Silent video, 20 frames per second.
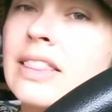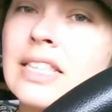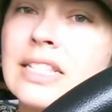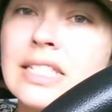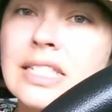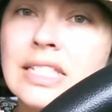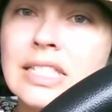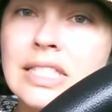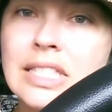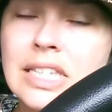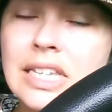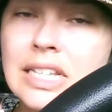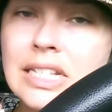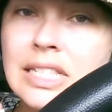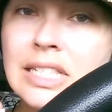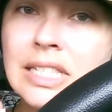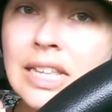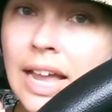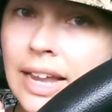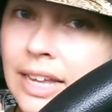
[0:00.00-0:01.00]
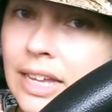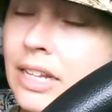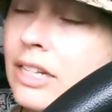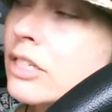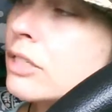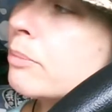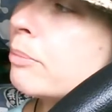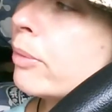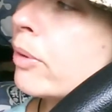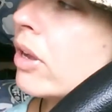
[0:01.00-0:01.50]
This is the
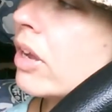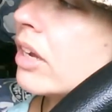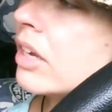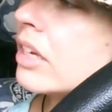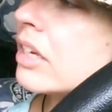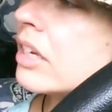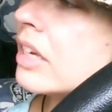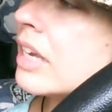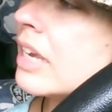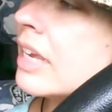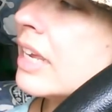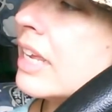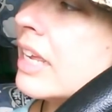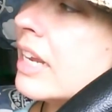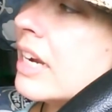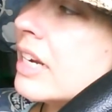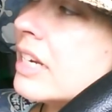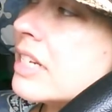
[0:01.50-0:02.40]
second book in